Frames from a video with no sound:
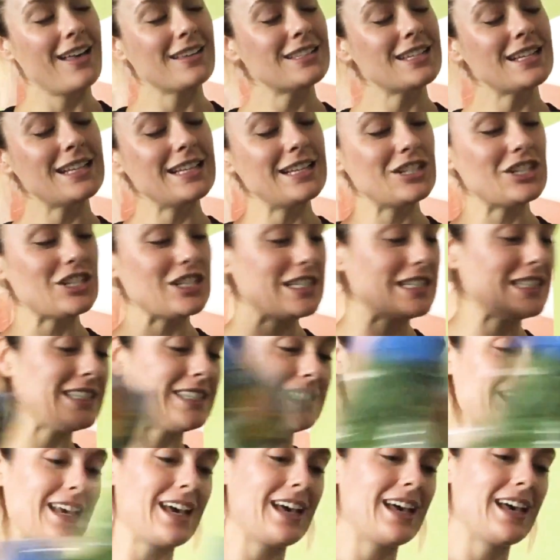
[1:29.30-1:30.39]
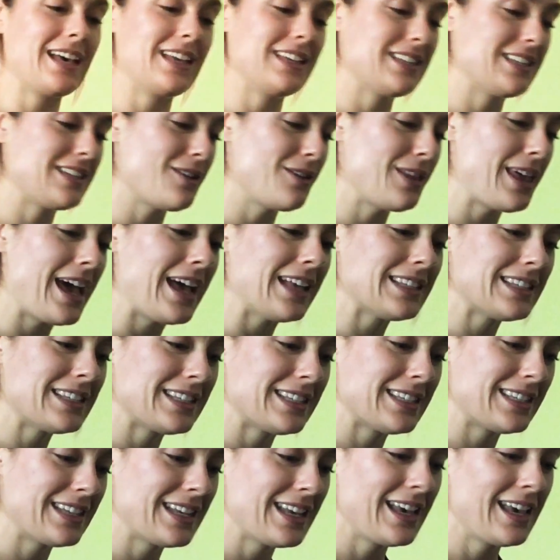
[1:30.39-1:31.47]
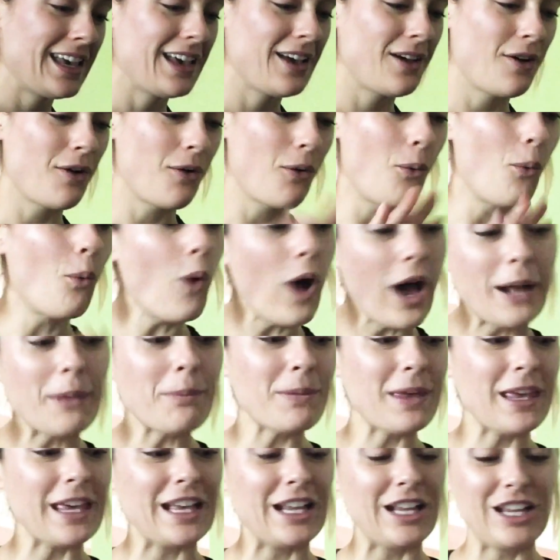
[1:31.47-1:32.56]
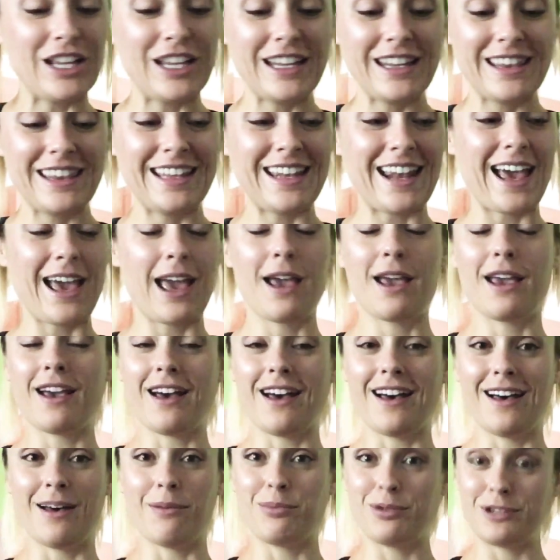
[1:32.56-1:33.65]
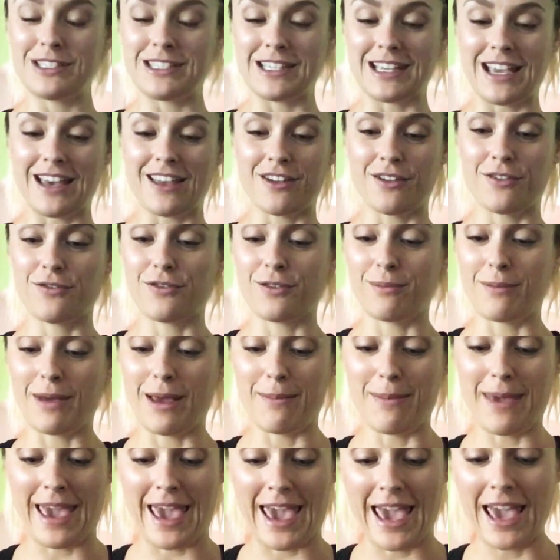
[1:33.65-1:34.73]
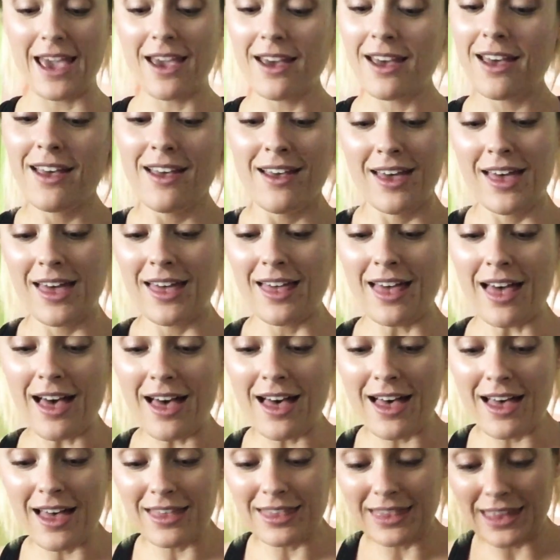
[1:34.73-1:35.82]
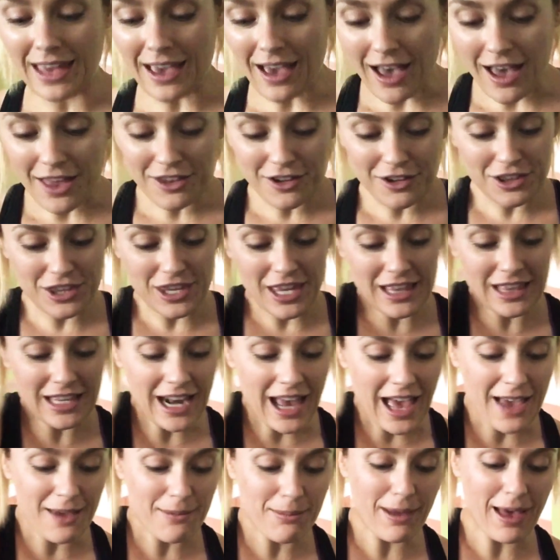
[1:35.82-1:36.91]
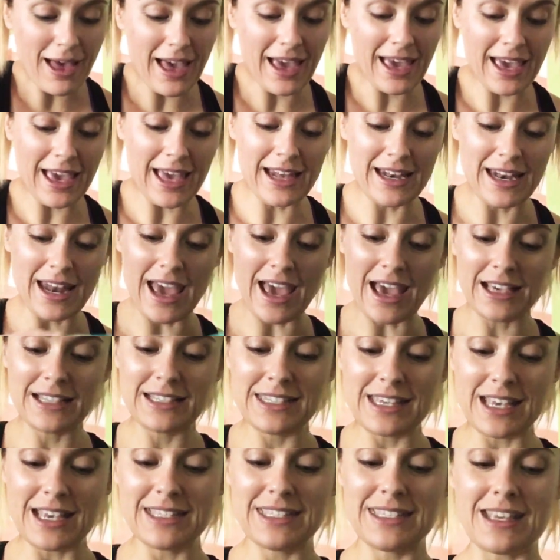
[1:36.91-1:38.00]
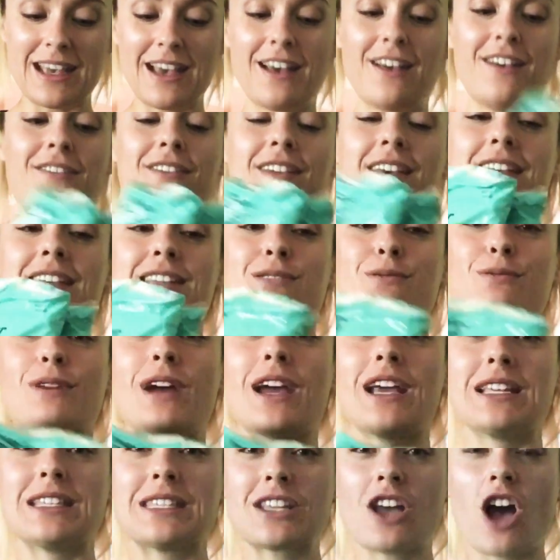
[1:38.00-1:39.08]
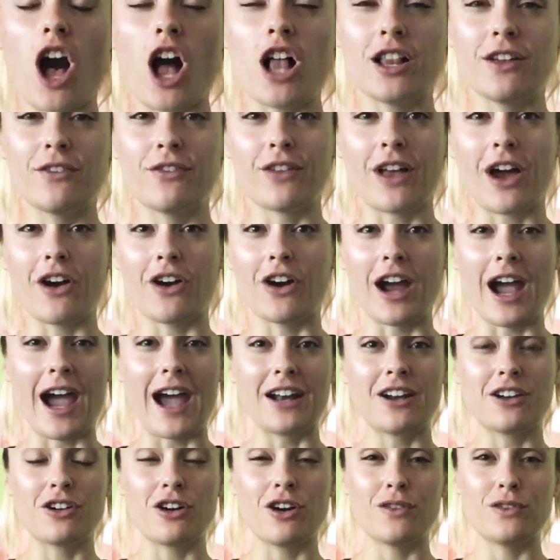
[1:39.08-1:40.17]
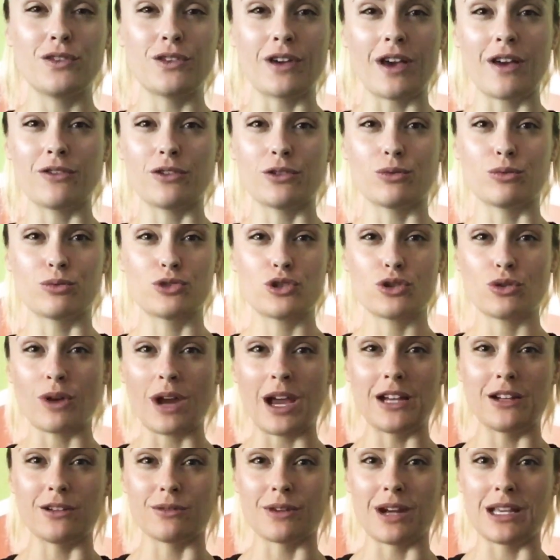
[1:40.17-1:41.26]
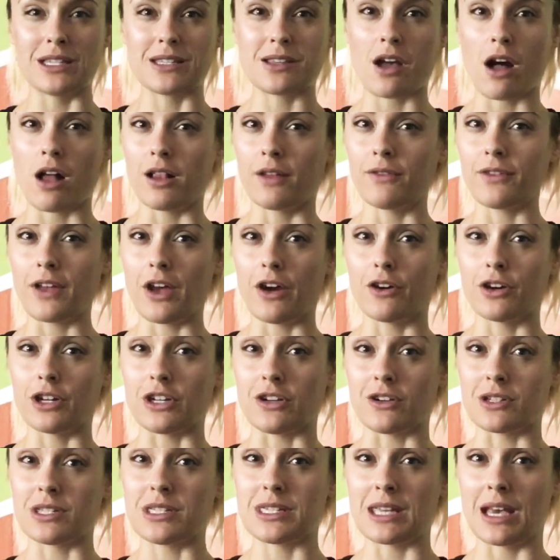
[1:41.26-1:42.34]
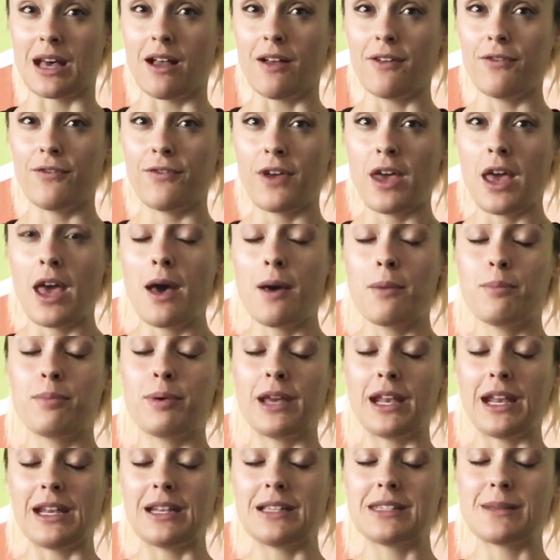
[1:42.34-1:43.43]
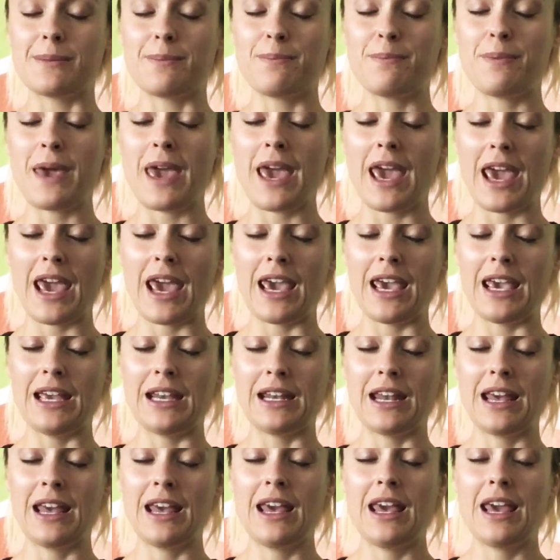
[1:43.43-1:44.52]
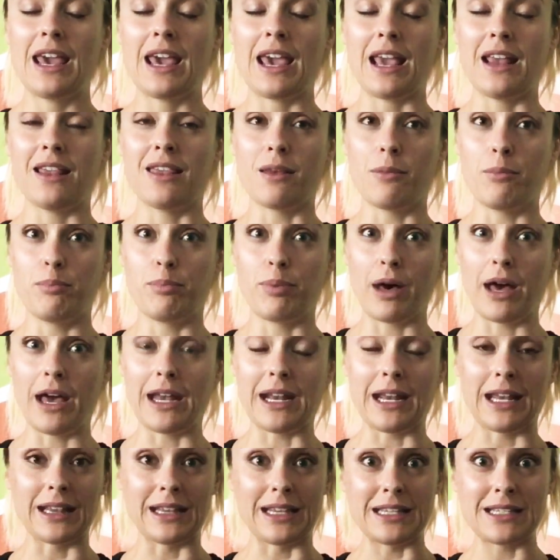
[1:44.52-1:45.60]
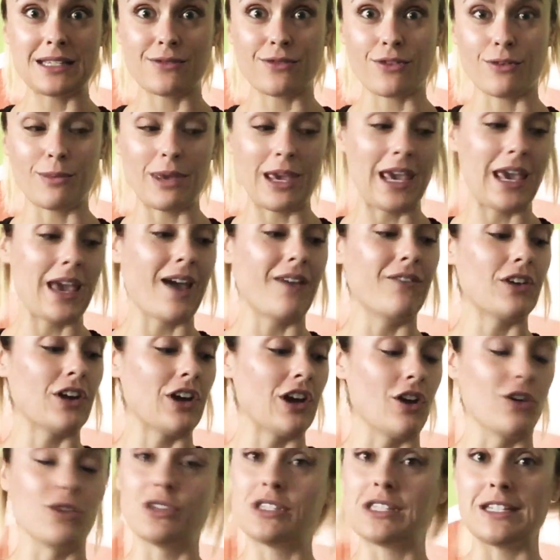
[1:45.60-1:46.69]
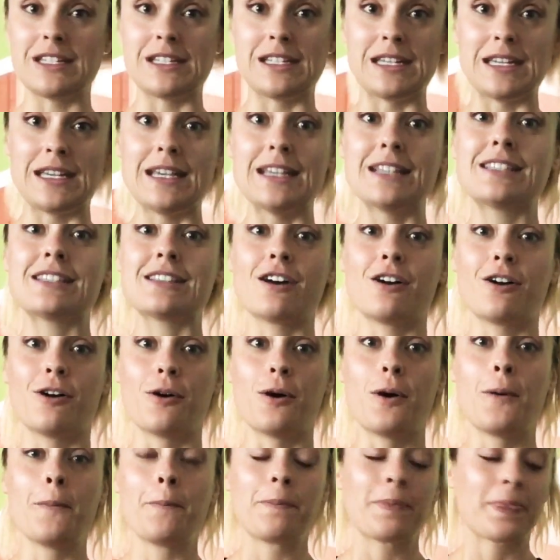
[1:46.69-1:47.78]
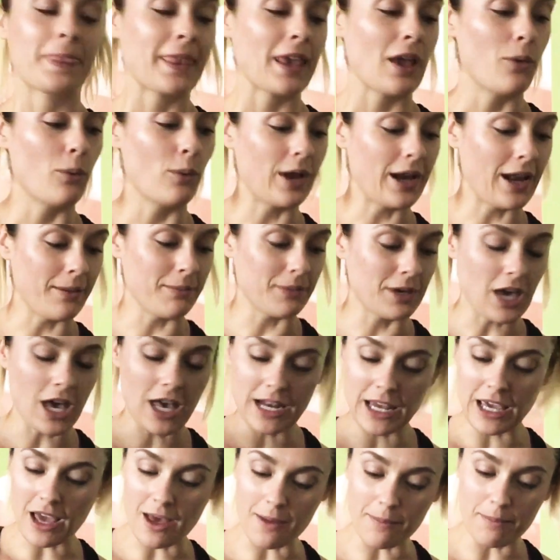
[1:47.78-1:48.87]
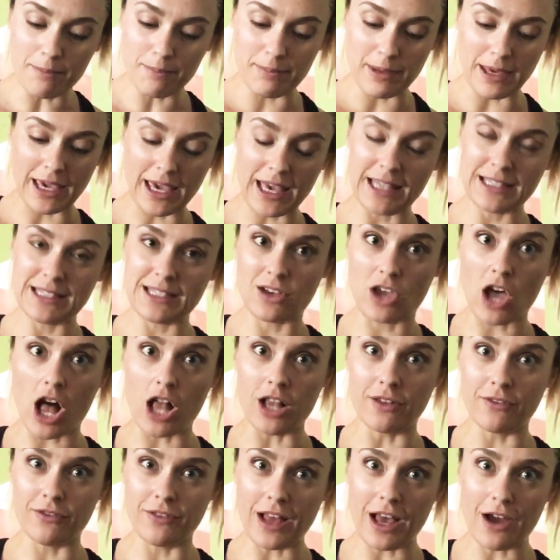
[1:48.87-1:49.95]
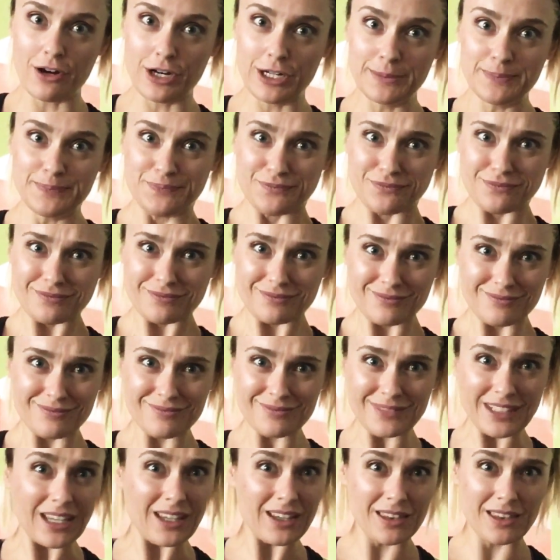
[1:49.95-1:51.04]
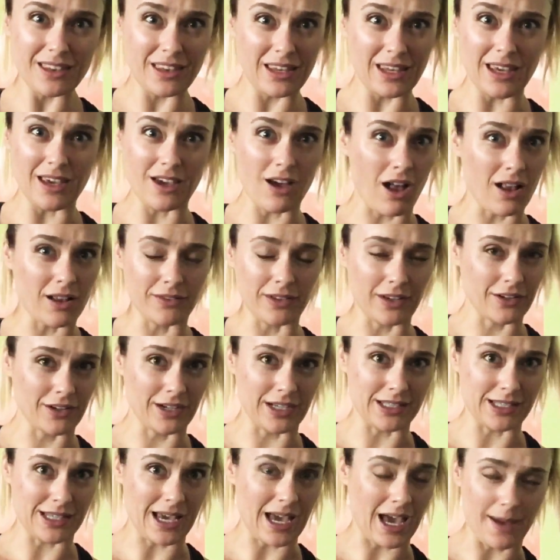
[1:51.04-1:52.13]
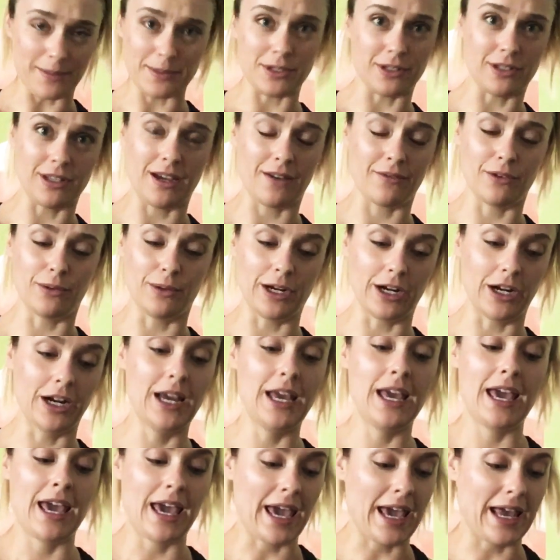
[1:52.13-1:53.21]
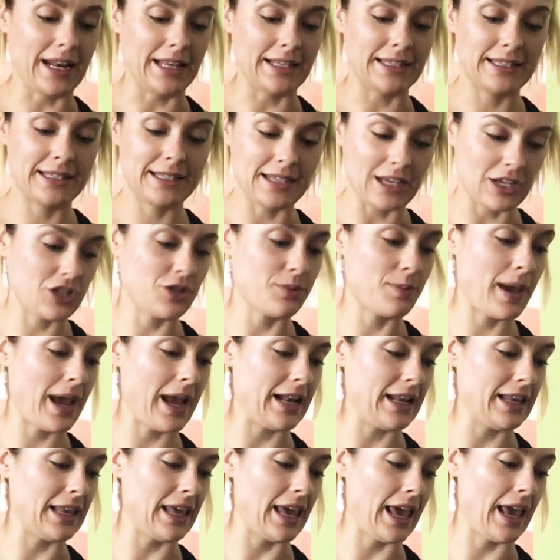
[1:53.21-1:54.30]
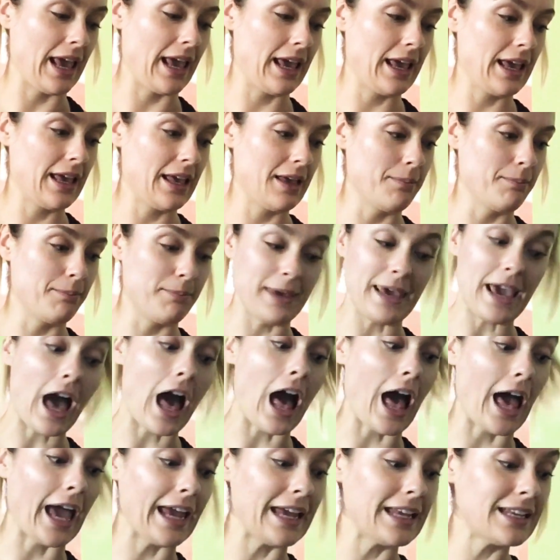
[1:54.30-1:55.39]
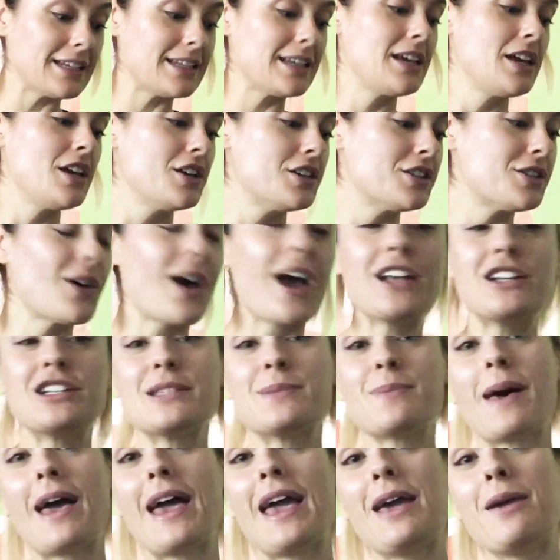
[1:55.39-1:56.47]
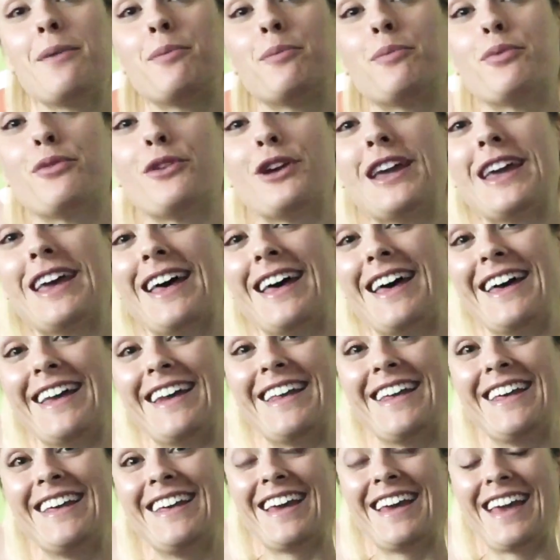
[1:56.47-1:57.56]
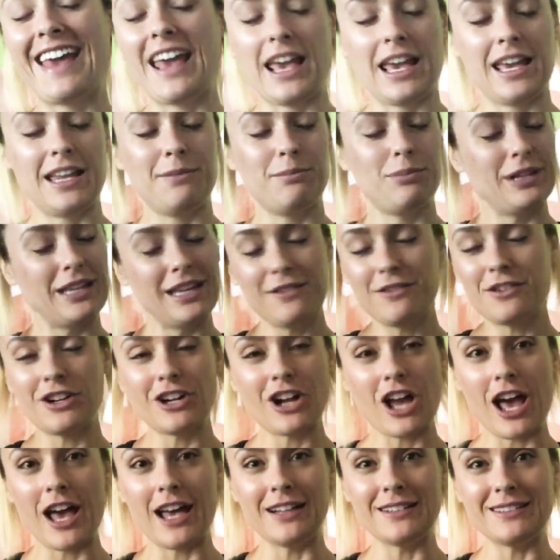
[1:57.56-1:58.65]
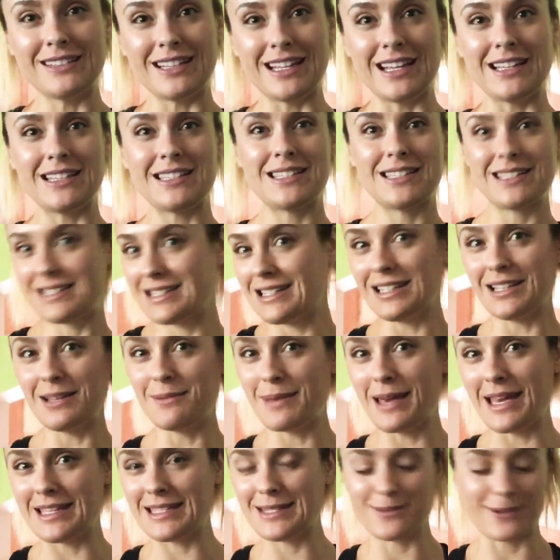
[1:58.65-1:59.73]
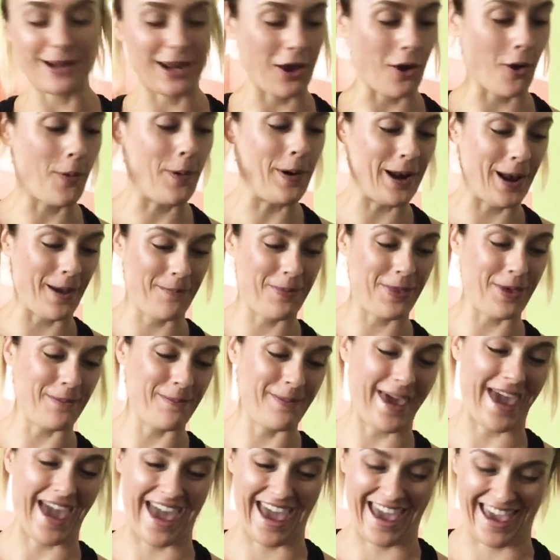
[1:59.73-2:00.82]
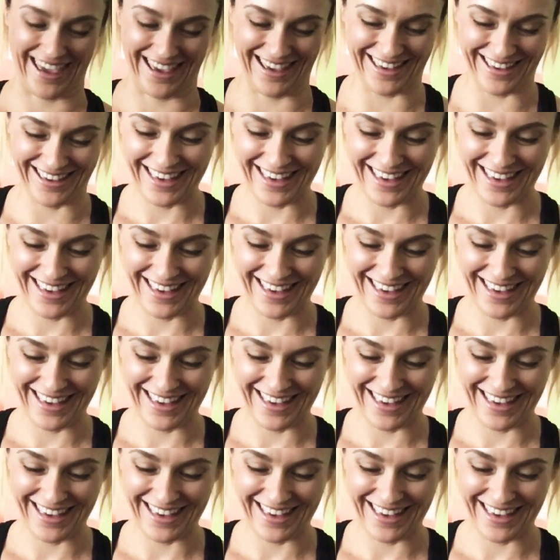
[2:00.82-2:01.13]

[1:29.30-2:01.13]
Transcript: Delicious. So that's one meal that I put together from my bag. The other thing that I buy an excess of is riced cauliflower. I don't know if you've ever tried to rice cauliflower yourself, but it is a pain in the butt. At least for me, I'm very OCD, so when I'm cutting up big heads of cauliflower, the cauliflower gets absolutely everywhere, and it's such a pain in the behind. So I just buy it pre-cut, and believe it or not, it's still a mess when I open up the bag.